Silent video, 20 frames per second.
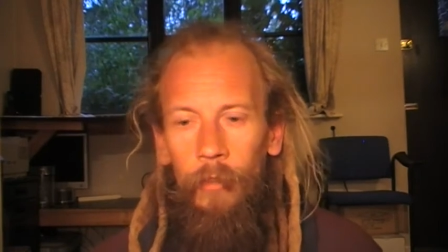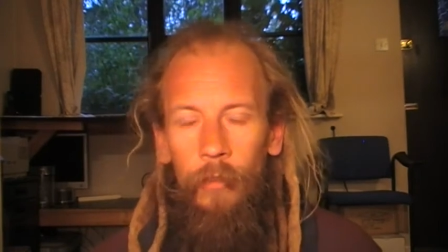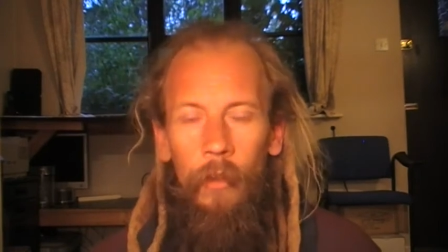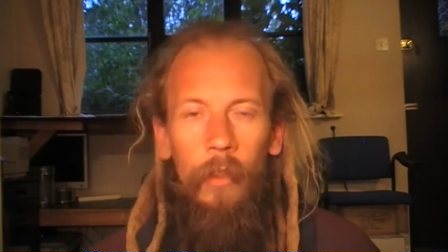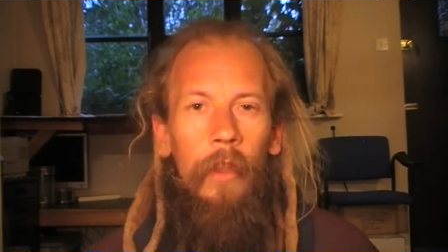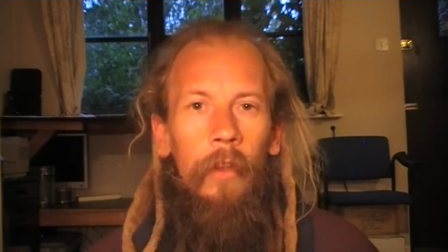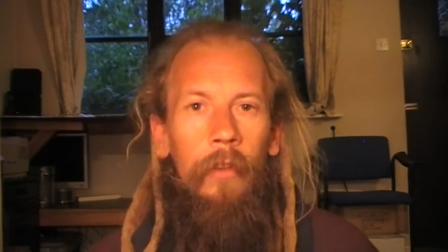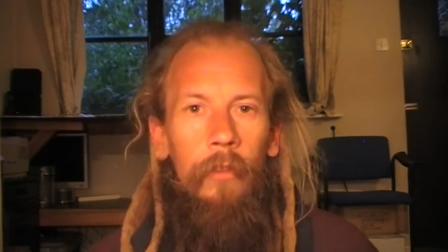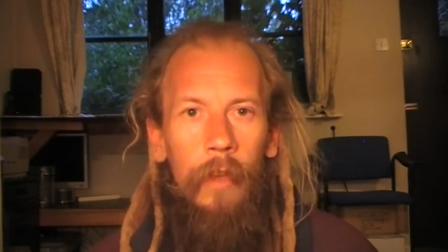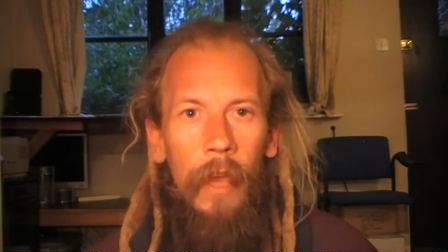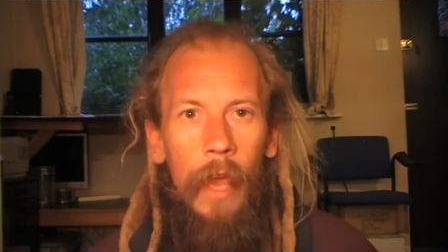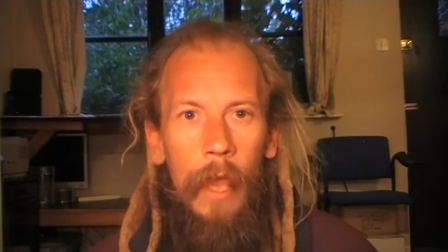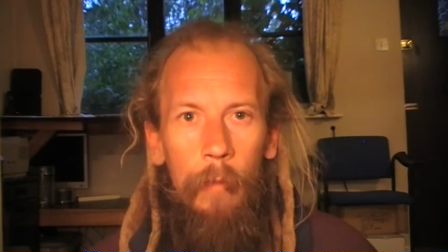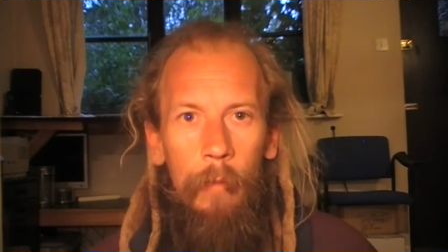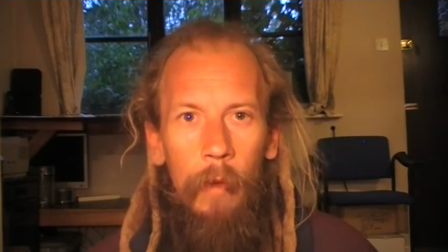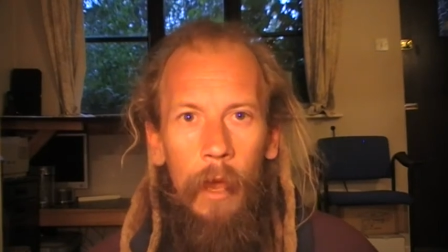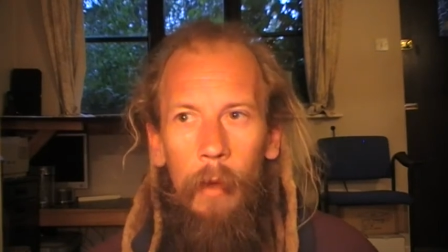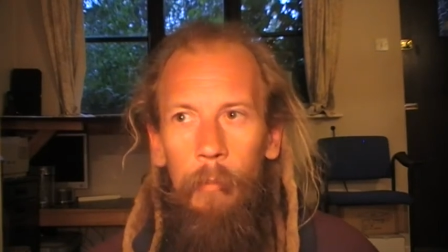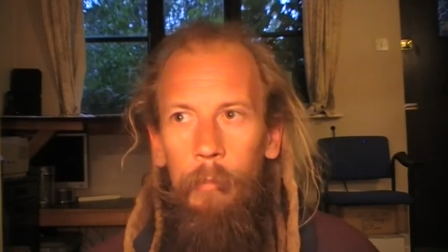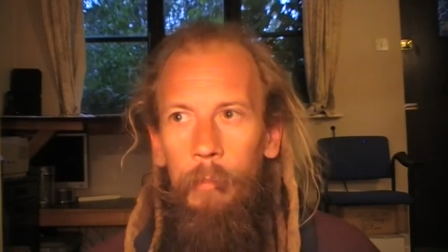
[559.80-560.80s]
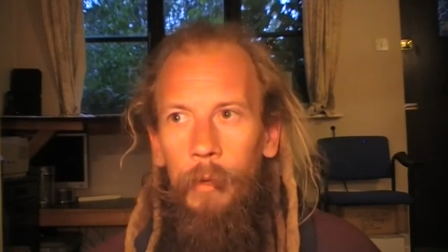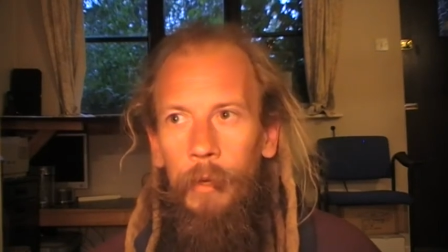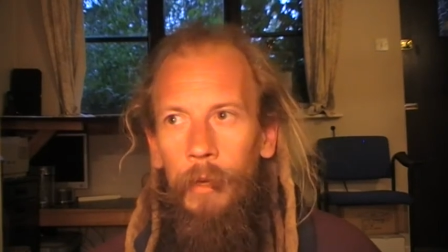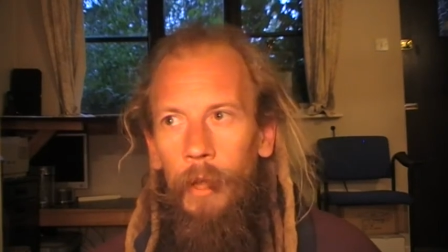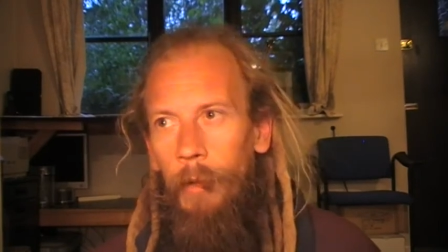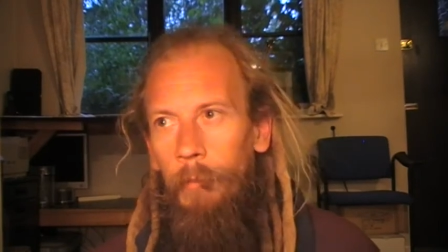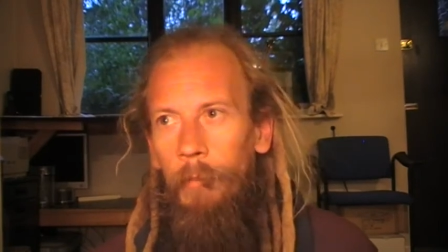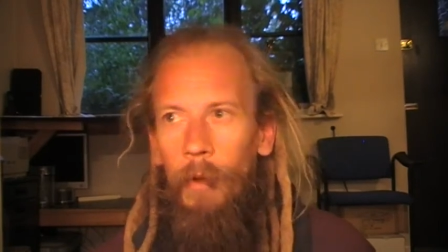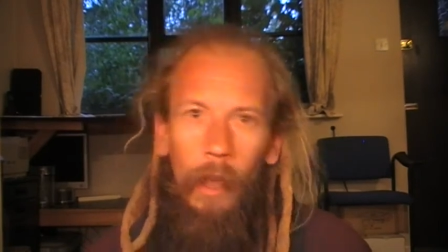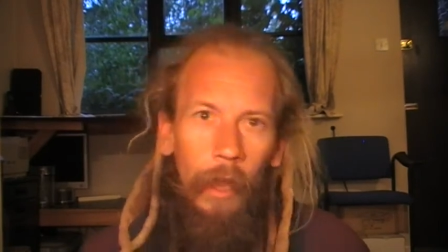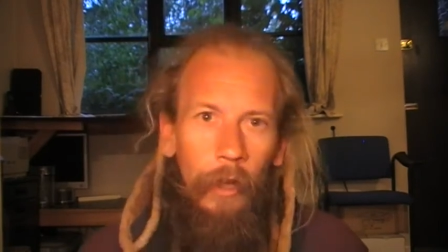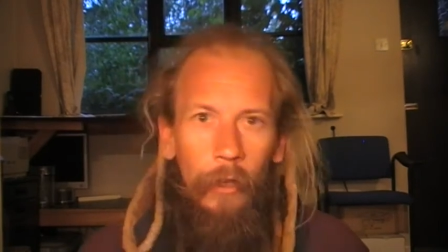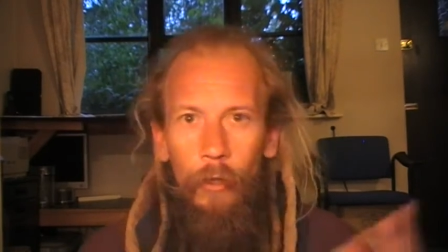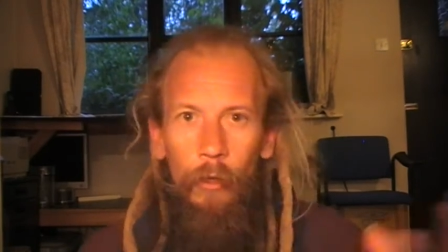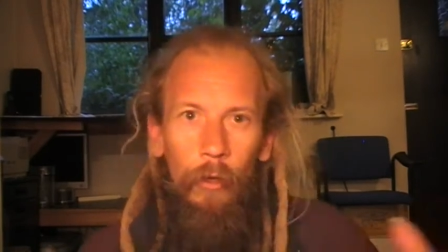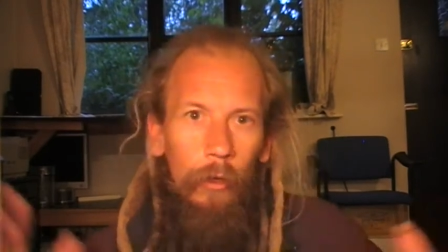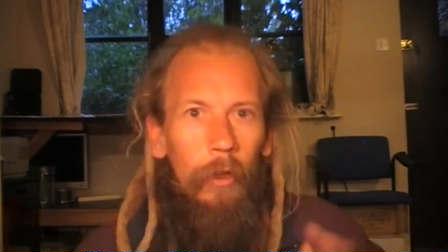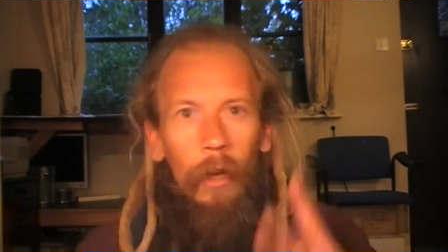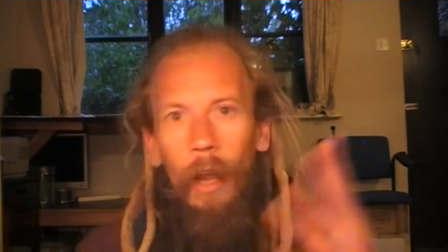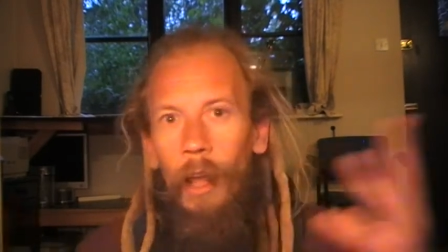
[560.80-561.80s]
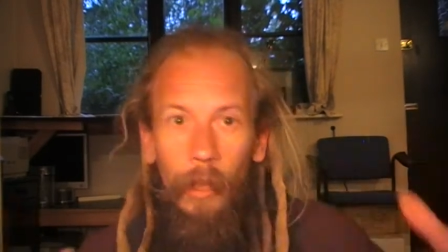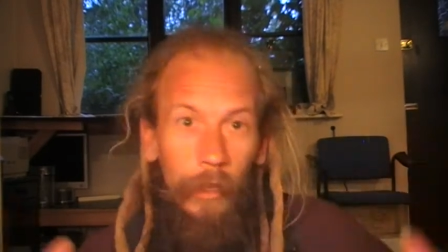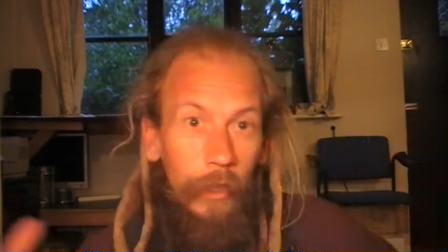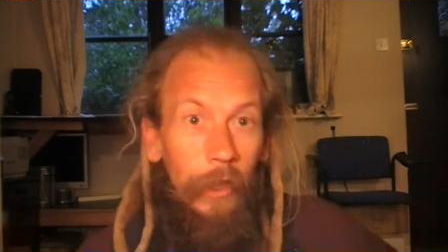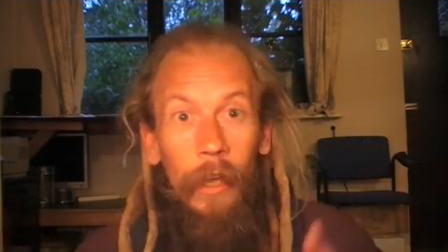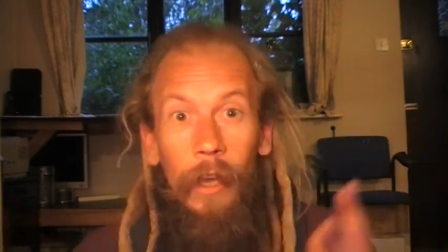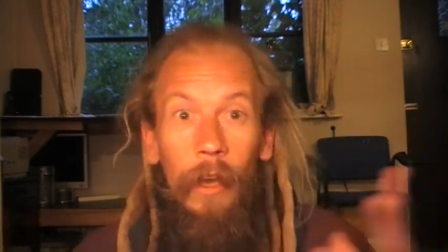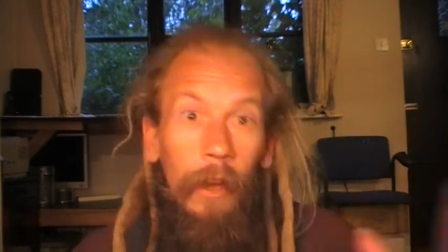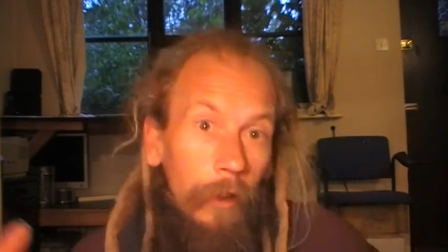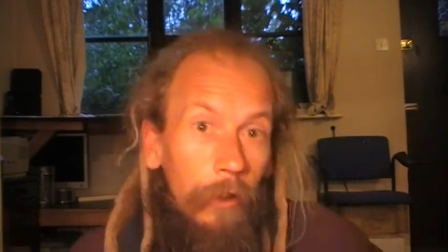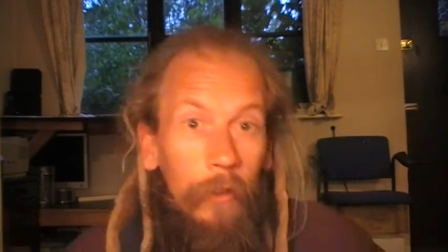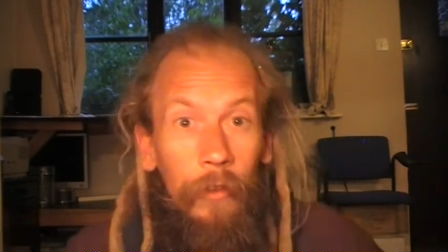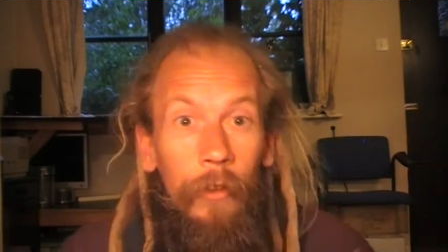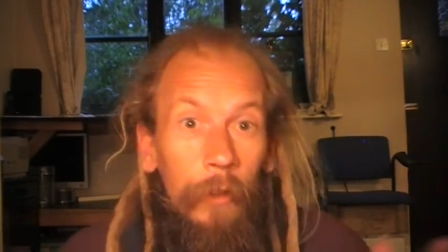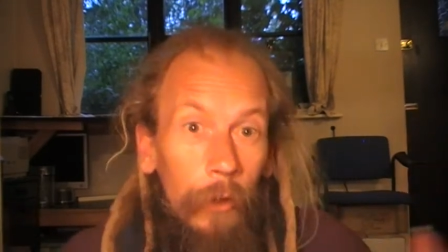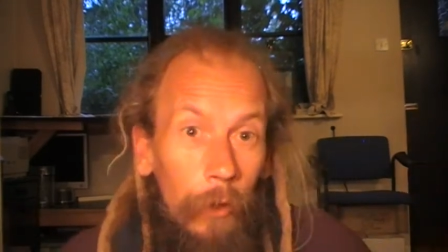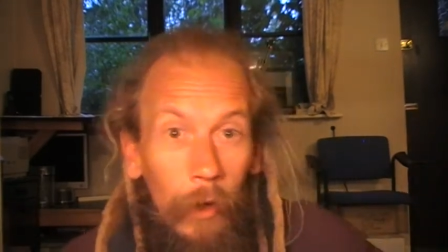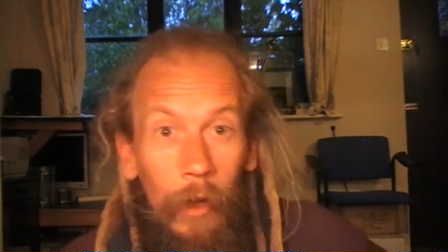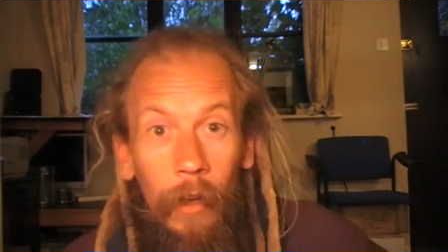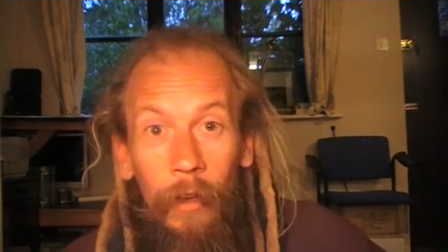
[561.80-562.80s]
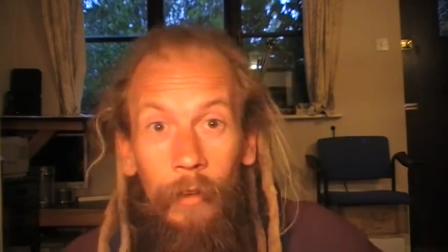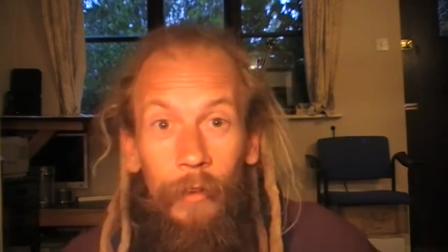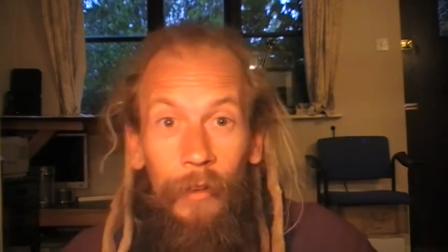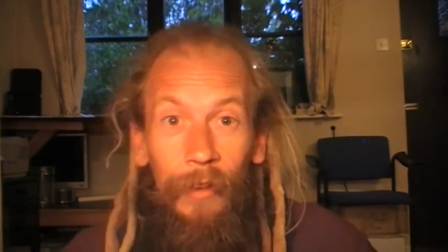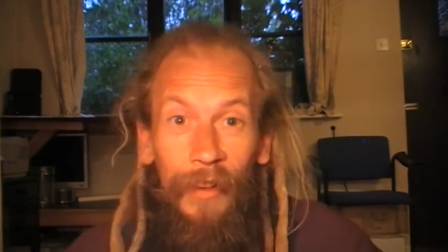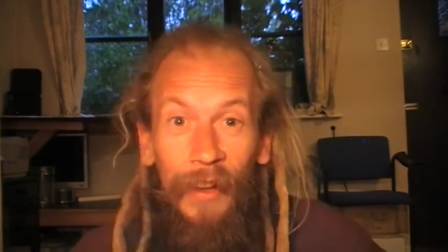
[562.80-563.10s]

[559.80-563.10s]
this came up, and I'm like, oh, like, yeah, you know, I'm